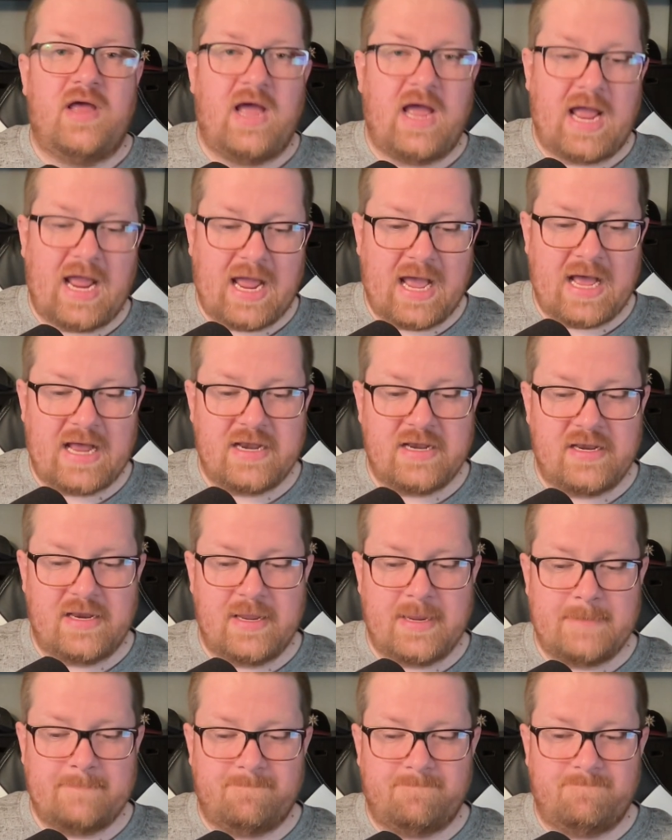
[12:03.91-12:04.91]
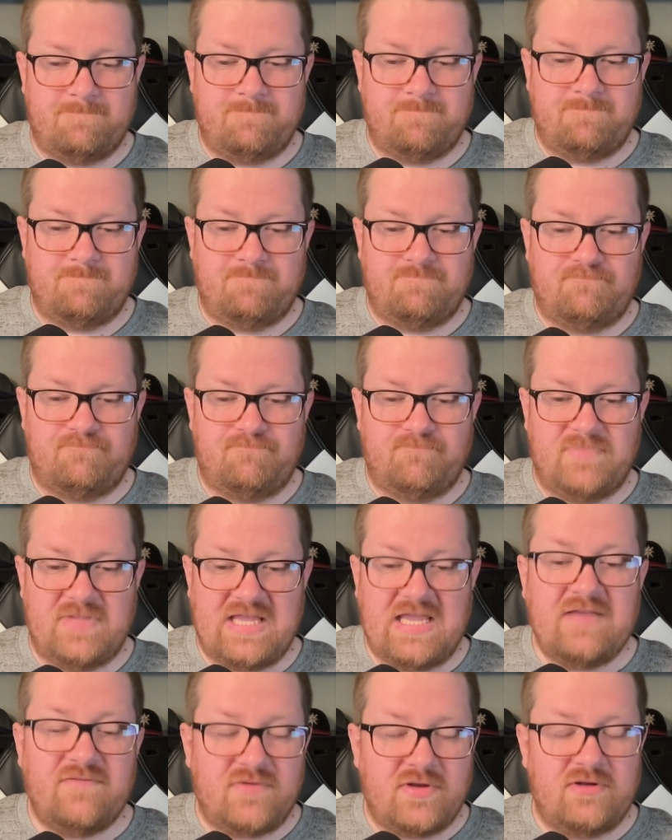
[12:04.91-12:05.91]
And
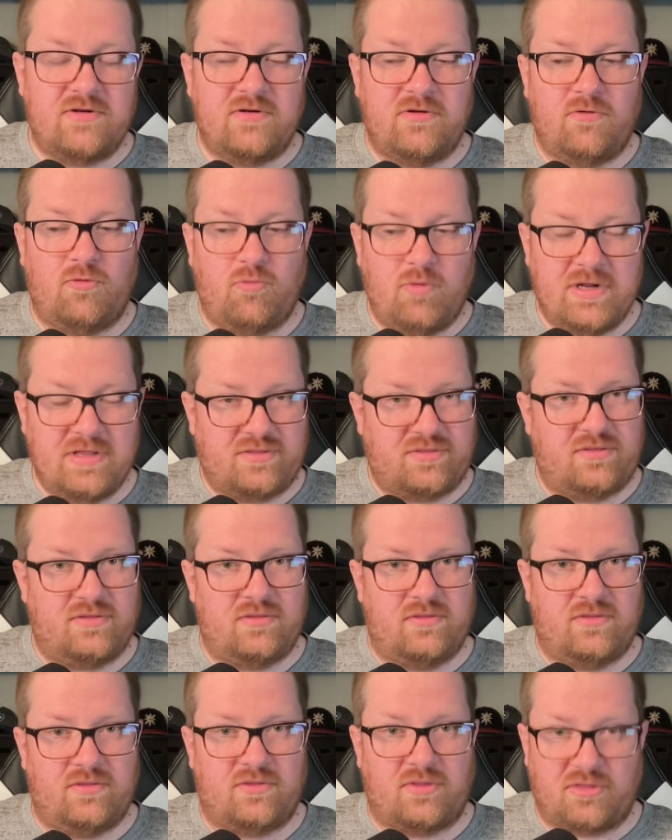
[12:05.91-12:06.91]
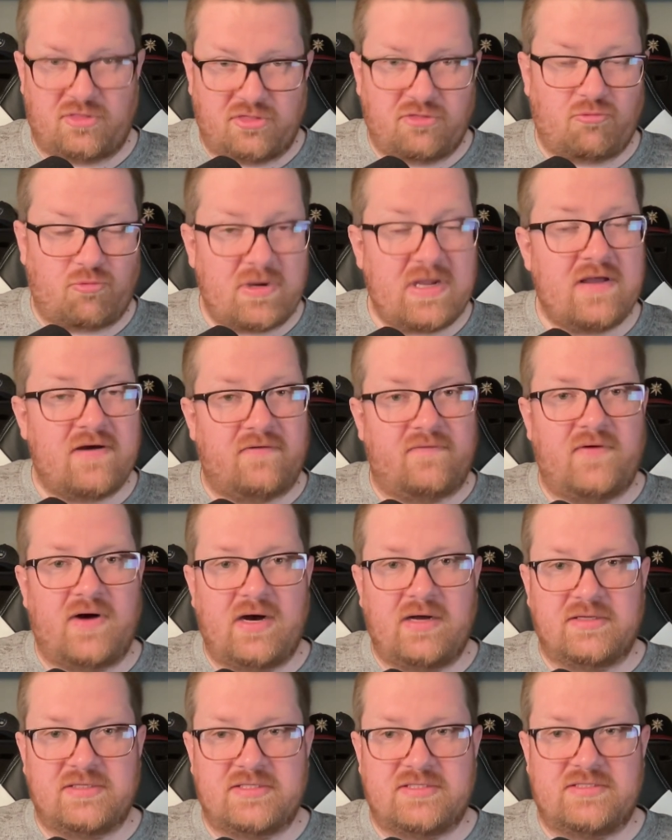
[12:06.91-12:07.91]
even with the three of
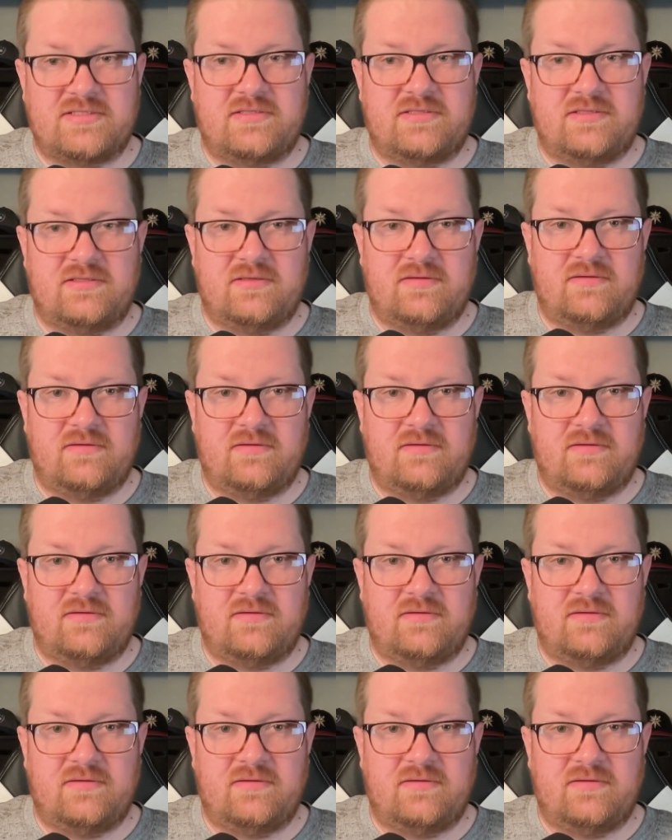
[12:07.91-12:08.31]
us